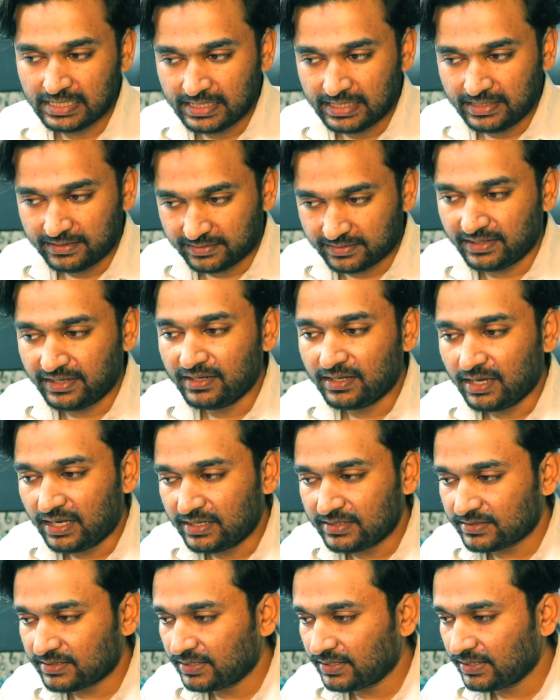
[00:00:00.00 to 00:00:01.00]

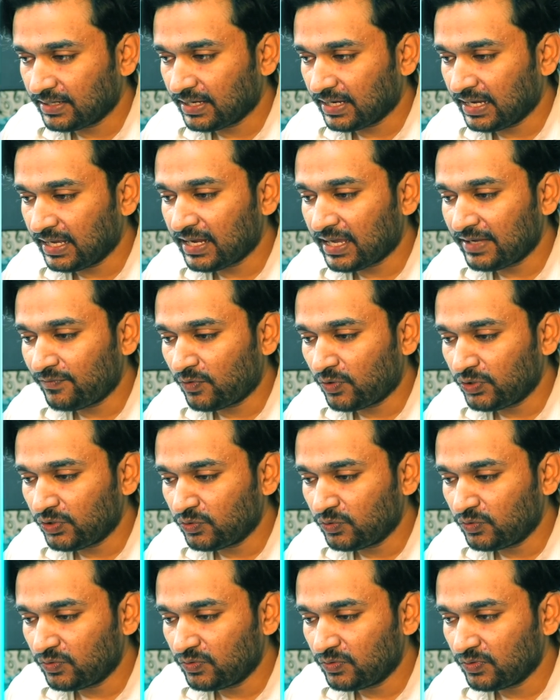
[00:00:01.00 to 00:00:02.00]
screencast and I want
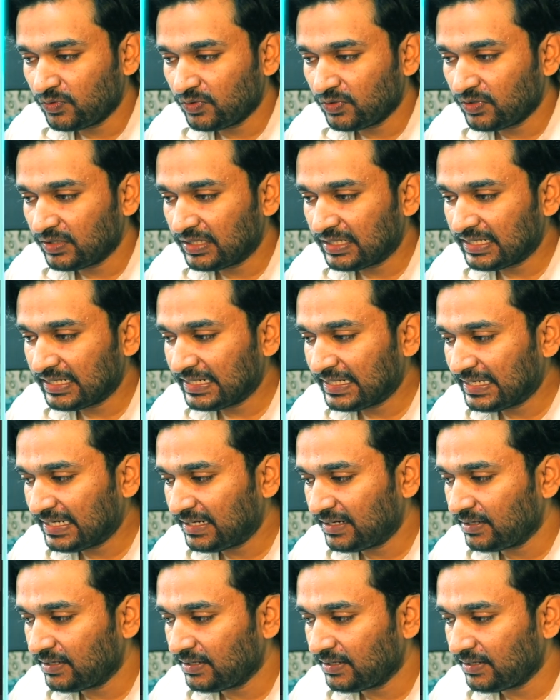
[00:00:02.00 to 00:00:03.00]
to
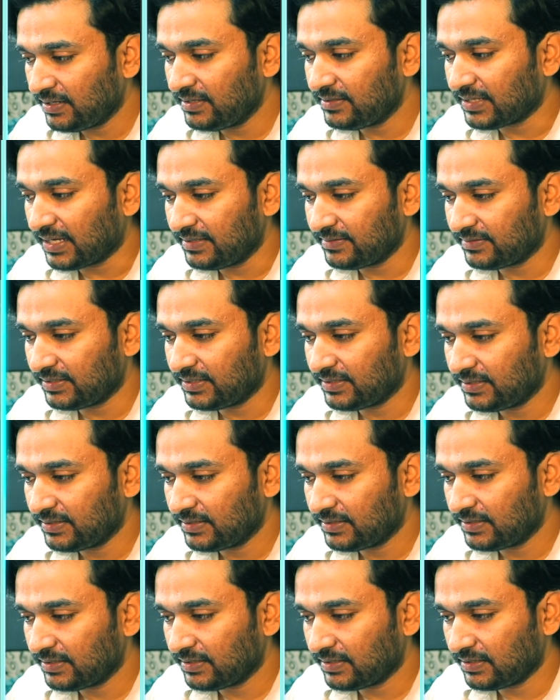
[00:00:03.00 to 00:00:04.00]
resize it
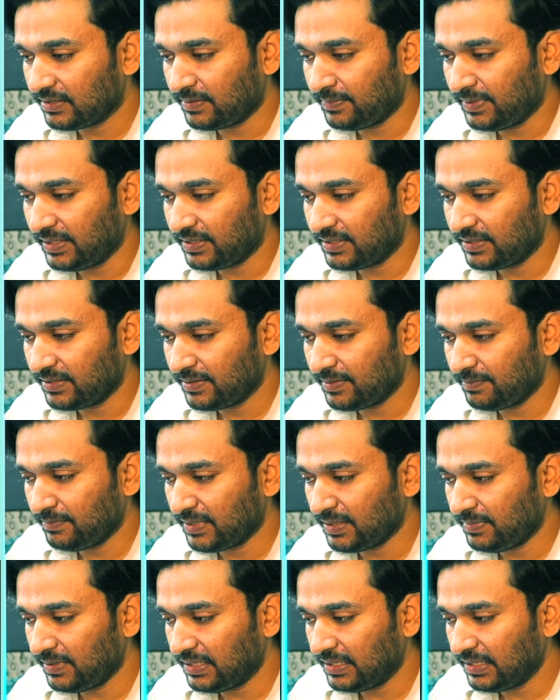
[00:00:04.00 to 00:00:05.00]
a bit,
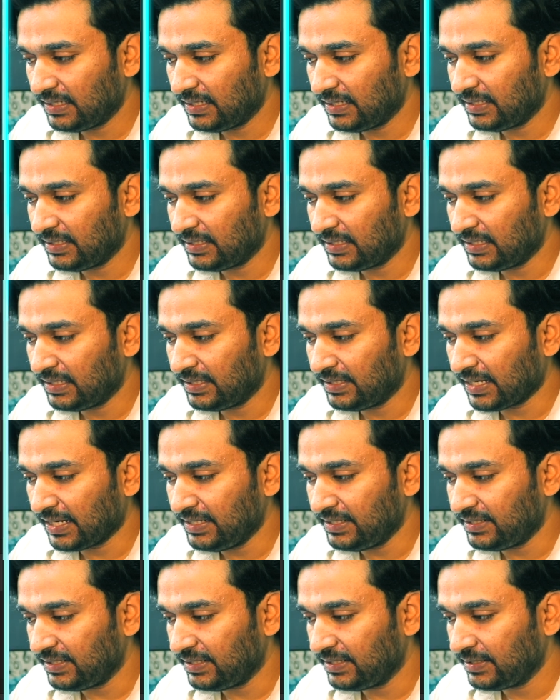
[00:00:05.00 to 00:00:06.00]
maybe till
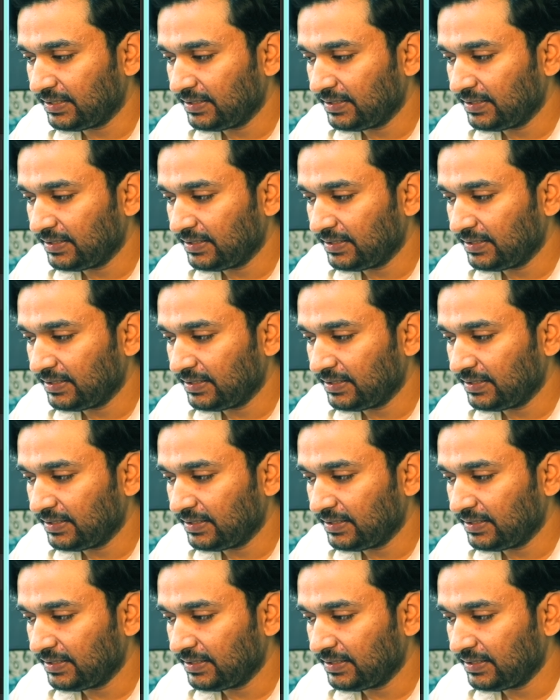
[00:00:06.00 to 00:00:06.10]
90.